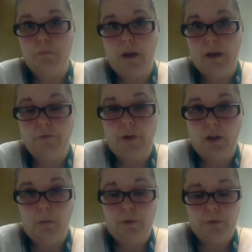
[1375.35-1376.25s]
make
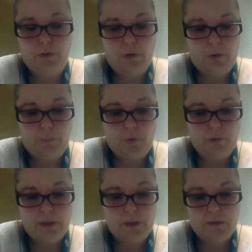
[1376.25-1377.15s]
available through the
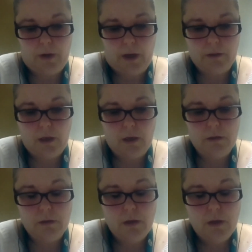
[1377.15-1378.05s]
process of access.